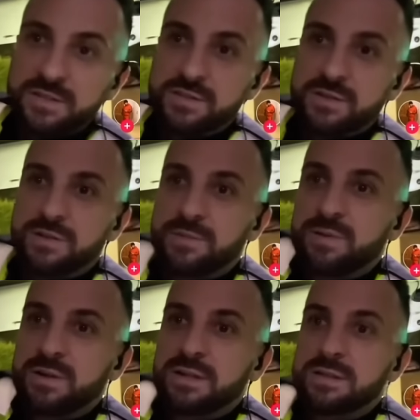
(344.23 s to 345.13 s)
it was a
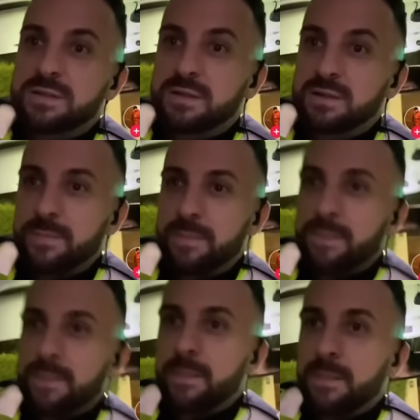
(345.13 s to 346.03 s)
clearly unwanted
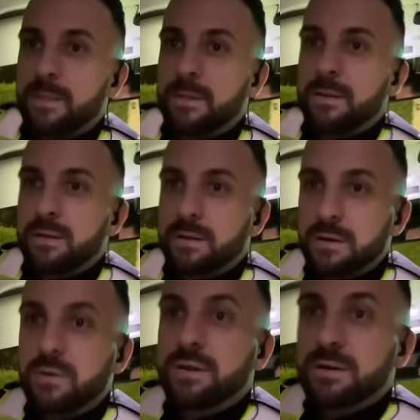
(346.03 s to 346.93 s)
contact.
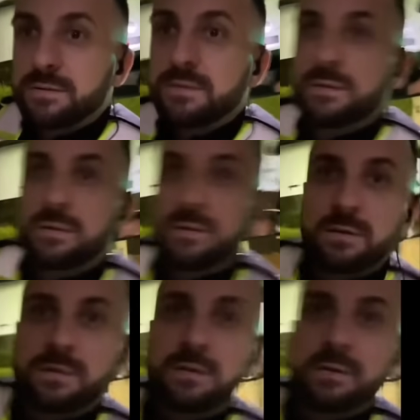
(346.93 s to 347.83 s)
If they have a
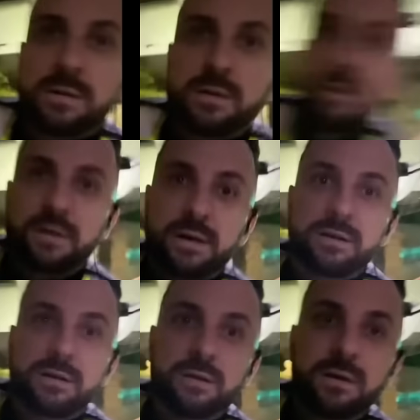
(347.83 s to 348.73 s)
reasonable
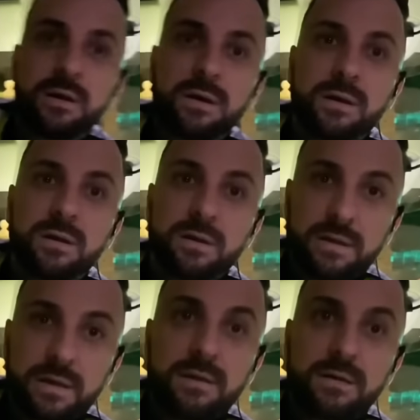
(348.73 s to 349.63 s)
justification to
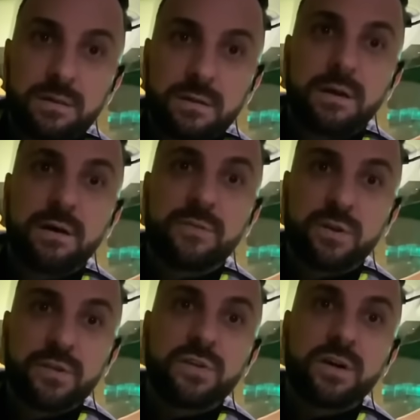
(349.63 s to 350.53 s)
go
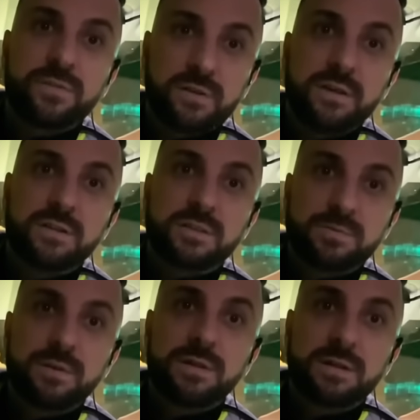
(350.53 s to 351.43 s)
heavy-handed with
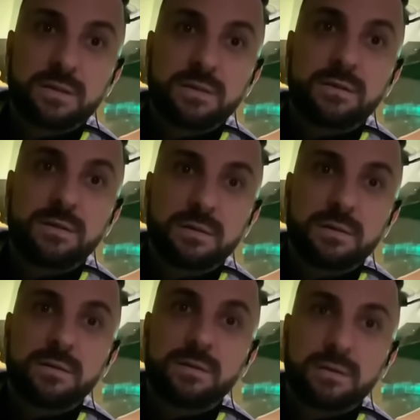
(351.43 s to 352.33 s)
him, they can.
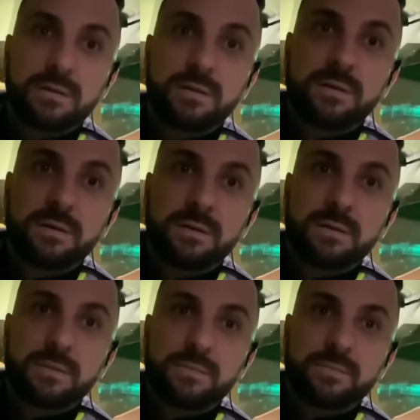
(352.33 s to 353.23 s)
And the
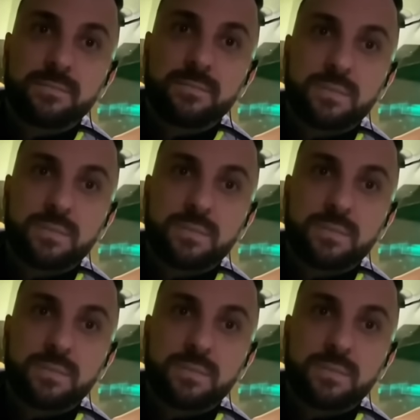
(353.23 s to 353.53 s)
fact,